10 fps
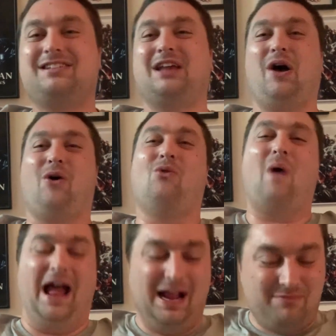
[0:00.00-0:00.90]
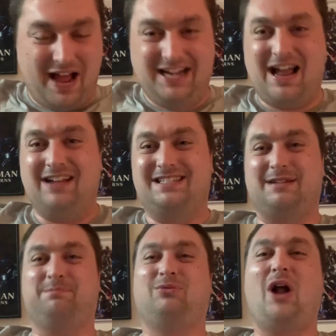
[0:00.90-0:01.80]
So why am I not
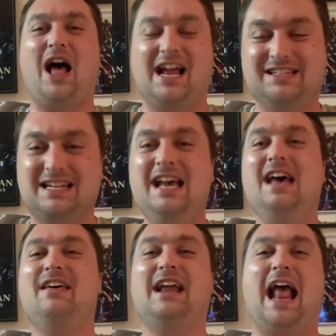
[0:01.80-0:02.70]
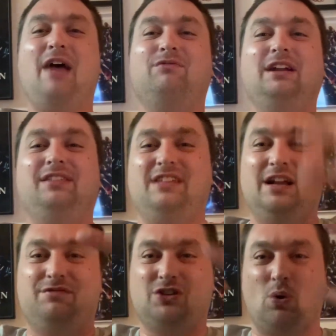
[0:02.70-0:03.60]
surprised that everything,
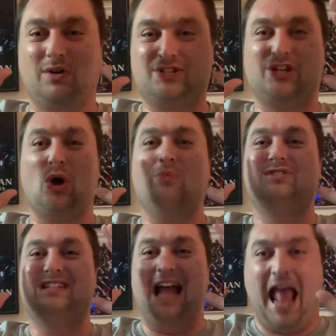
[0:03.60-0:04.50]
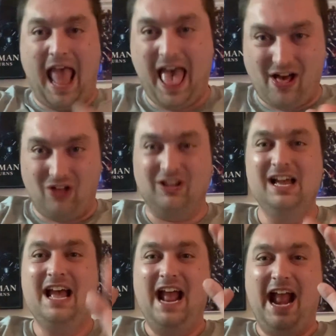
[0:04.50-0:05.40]
of course, goes to hell
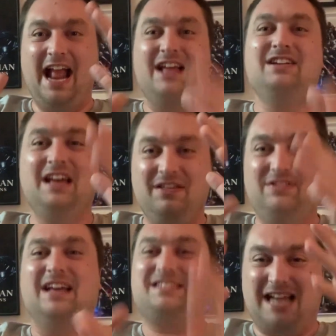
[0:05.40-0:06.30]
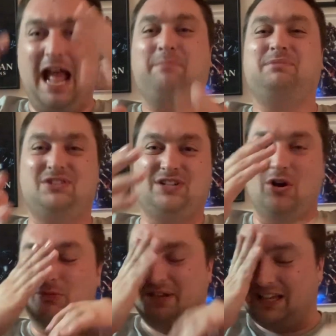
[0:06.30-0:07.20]
in this
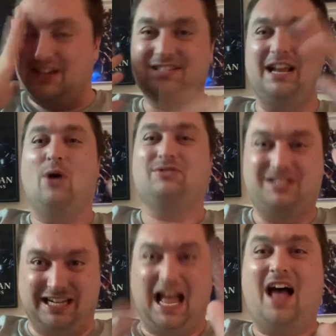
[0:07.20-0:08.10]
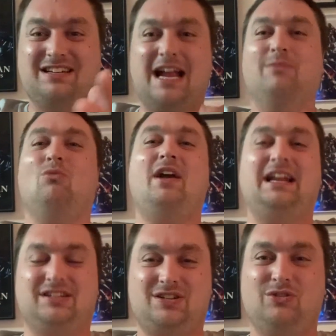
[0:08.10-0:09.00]
episode because they host a goddamn
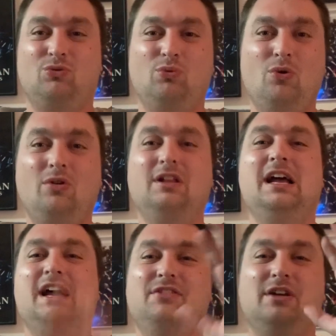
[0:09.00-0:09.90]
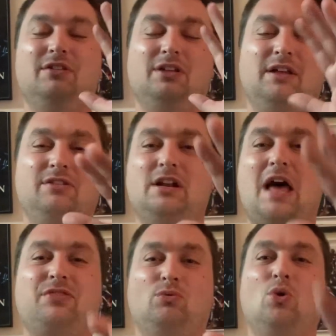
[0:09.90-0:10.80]
wedding. So the rule, the, the, the
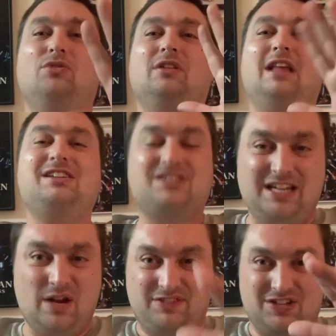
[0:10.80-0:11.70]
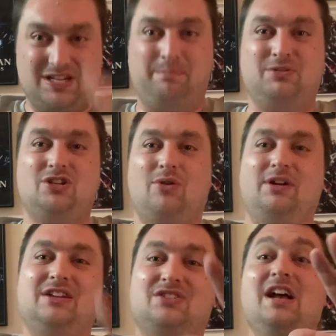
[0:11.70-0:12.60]
not the rule, the lesson of this episode
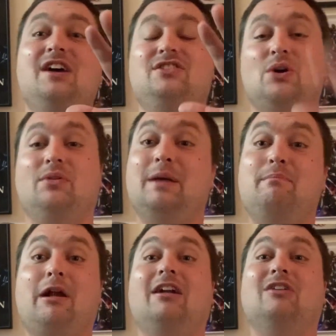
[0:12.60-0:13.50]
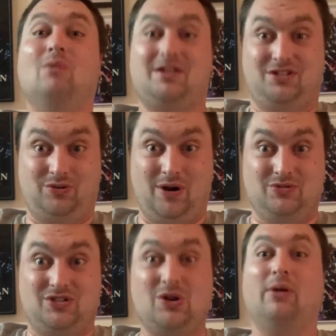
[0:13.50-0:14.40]
is don't get married in
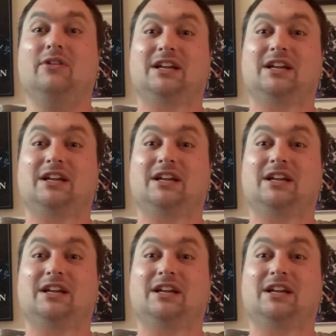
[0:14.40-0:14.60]
Westeros, or at